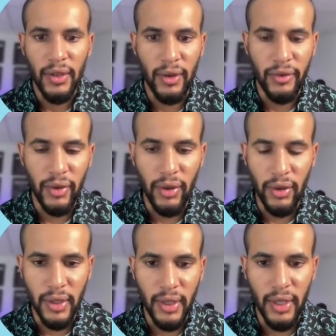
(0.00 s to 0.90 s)
if you're
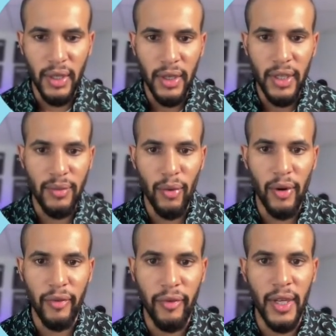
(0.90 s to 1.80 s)
looking is
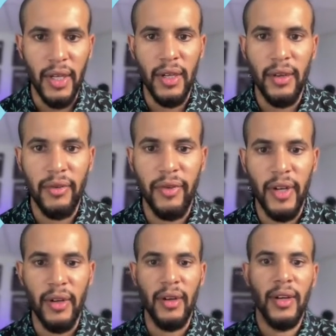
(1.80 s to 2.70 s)
more for like a
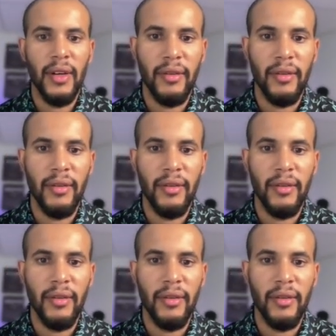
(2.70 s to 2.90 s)
fun